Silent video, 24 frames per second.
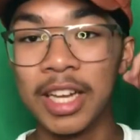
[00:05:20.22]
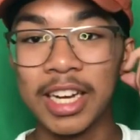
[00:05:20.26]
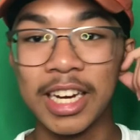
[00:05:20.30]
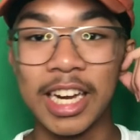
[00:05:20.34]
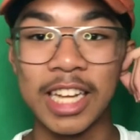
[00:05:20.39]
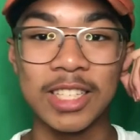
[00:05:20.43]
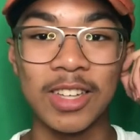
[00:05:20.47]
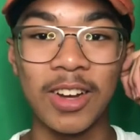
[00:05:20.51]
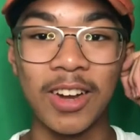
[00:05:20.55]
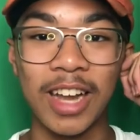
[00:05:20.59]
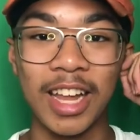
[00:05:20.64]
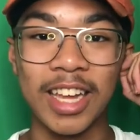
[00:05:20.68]

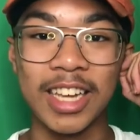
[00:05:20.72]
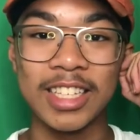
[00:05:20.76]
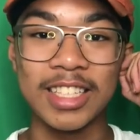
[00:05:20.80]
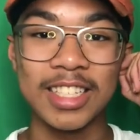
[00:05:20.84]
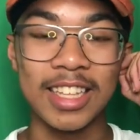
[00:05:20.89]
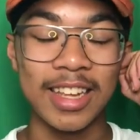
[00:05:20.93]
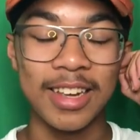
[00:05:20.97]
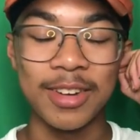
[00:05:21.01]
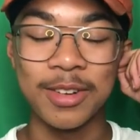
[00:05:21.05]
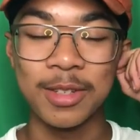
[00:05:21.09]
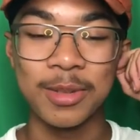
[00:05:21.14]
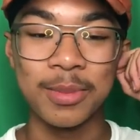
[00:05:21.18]
That's all I can
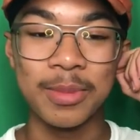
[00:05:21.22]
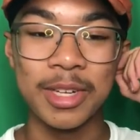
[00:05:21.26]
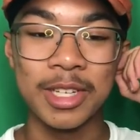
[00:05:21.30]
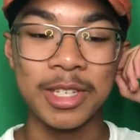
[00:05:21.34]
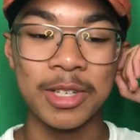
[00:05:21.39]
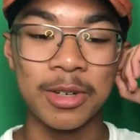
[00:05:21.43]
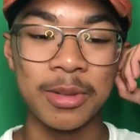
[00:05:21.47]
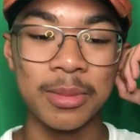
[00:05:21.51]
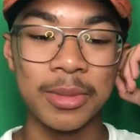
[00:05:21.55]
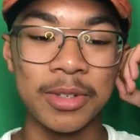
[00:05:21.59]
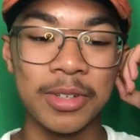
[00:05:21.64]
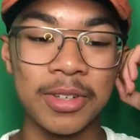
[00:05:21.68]
say. It was
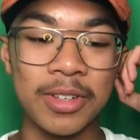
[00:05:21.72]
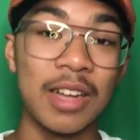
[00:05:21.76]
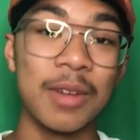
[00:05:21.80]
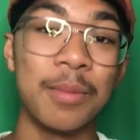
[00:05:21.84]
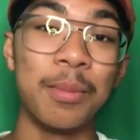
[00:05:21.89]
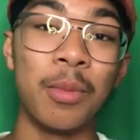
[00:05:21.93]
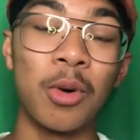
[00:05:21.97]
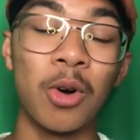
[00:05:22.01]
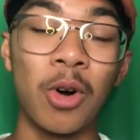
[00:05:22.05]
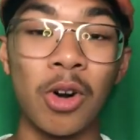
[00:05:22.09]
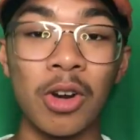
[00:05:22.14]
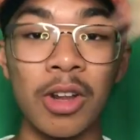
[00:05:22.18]
miserable.
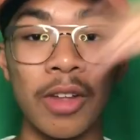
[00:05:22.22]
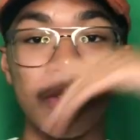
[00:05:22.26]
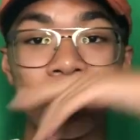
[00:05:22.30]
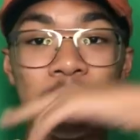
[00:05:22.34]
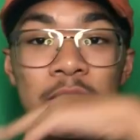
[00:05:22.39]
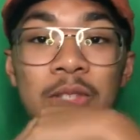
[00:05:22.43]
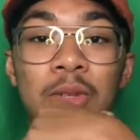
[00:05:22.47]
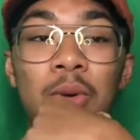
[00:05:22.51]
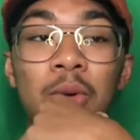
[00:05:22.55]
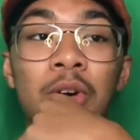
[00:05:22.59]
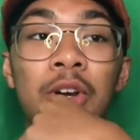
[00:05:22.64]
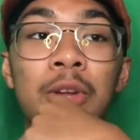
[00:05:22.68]
Moral of the
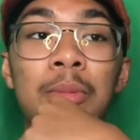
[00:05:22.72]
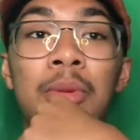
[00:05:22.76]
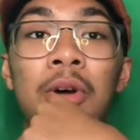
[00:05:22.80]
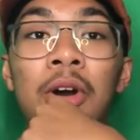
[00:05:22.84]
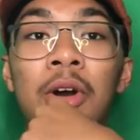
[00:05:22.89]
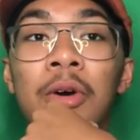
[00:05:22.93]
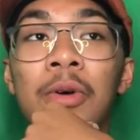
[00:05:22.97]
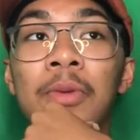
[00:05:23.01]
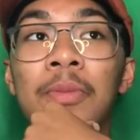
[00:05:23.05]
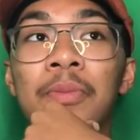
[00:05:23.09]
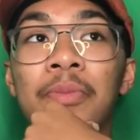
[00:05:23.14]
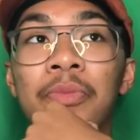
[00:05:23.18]
story,
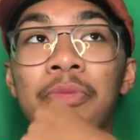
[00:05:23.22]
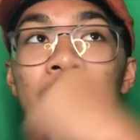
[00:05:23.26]
bro.